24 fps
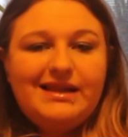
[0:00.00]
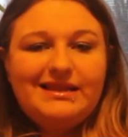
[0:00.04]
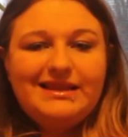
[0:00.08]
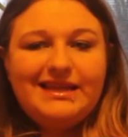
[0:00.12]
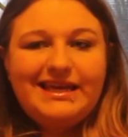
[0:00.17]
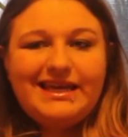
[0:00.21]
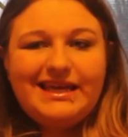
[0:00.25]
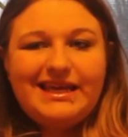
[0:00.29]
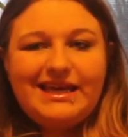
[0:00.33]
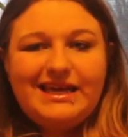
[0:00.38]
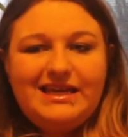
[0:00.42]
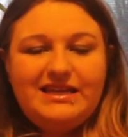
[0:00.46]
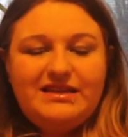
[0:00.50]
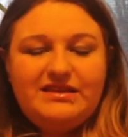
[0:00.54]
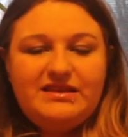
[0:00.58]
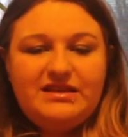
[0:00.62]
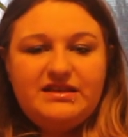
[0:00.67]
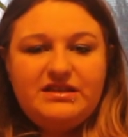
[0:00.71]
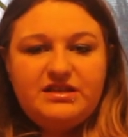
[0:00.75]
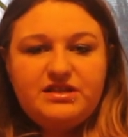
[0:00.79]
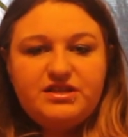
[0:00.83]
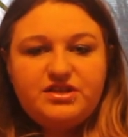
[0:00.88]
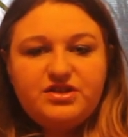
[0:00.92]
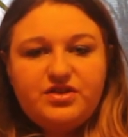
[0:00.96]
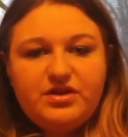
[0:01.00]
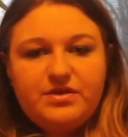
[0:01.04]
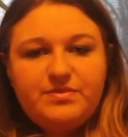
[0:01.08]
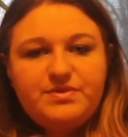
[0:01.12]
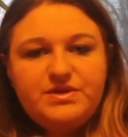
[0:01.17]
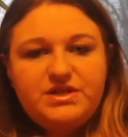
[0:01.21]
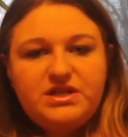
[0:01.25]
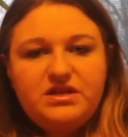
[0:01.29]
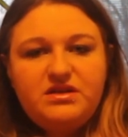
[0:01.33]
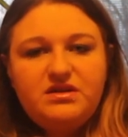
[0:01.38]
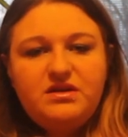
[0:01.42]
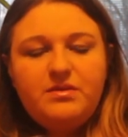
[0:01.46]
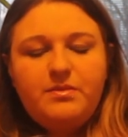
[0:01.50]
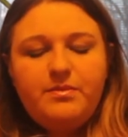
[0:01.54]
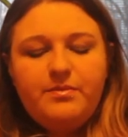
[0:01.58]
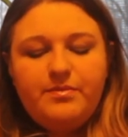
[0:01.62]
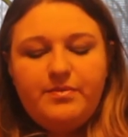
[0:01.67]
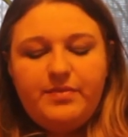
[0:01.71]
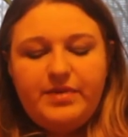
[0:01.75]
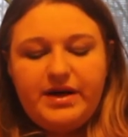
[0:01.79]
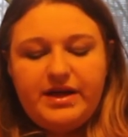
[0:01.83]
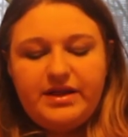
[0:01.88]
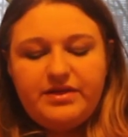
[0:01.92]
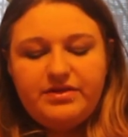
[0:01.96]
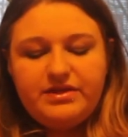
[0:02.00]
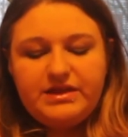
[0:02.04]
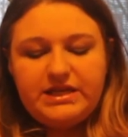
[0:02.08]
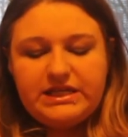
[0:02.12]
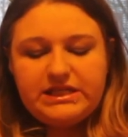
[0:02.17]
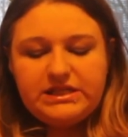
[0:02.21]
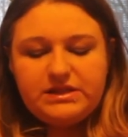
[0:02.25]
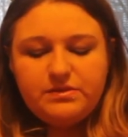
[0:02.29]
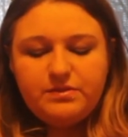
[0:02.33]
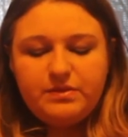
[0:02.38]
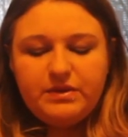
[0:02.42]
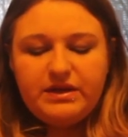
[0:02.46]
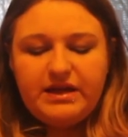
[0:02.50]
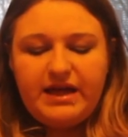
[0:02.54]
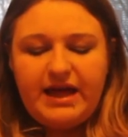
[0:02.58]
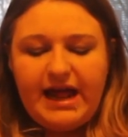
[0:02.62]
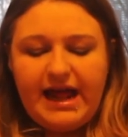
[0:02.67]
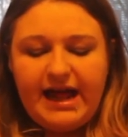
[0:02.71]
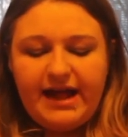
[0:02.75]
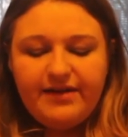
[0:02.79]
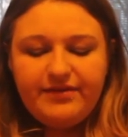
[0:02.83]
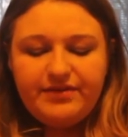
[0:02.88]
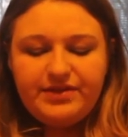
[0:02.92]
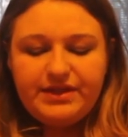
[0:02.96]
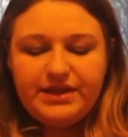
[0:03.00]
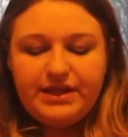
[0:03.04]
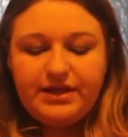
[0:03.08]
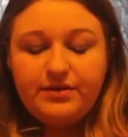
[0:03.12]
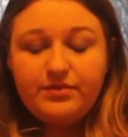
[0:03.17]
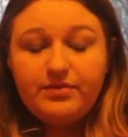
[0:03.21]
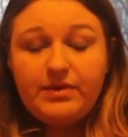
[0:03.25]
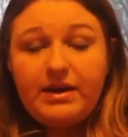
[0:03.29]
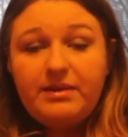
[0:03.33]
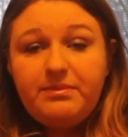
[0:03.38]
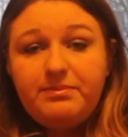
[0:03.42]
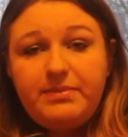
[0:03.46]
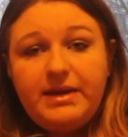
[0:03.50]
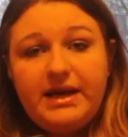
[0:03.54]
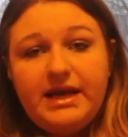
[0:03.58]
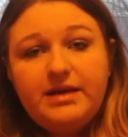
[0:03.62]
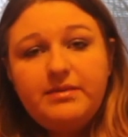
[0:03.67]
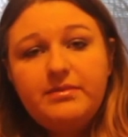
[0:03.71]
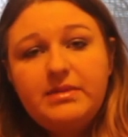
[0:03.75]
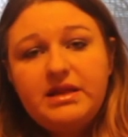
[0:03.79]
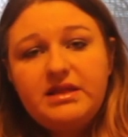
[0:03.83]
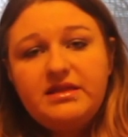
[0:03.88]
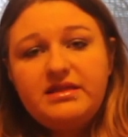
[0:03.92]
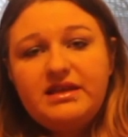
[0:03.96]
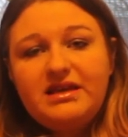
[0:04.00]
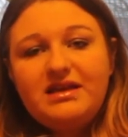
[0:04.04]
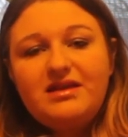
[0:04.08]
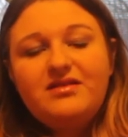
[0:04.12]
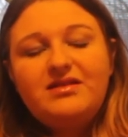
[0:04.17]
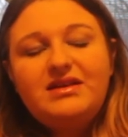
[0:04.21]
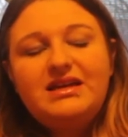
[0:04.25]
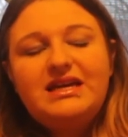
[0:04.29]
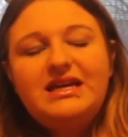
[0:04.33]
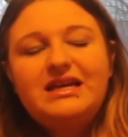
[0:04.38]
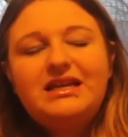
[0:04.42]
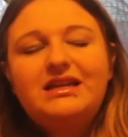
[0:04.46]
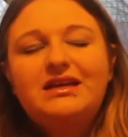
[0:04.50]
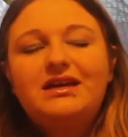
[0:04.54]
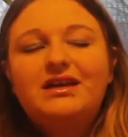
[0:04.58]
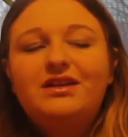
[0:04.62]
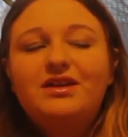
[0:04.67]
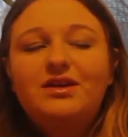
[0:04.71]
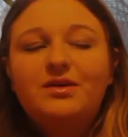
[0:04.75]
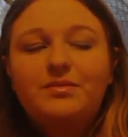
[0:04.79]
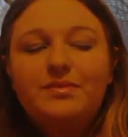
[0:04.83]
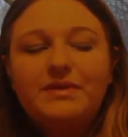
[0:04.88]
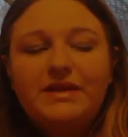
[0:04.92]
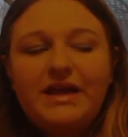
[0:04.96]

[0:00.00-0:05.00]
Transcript: a link in the description, but this will have the red pigment that you need in your